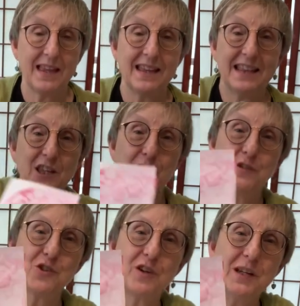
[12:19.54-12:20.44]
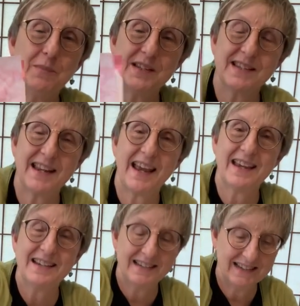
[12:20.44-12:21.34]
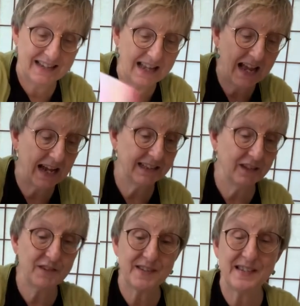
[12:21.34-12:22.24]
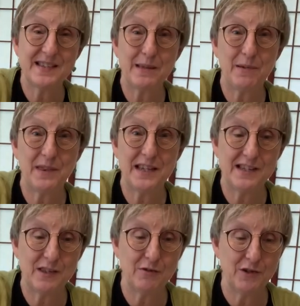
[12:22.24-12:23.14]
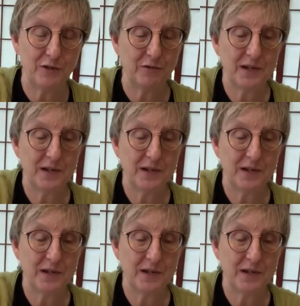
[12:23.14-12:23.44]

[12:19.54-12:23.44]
Thank you for joining me today. I'd love to see some of the things you do.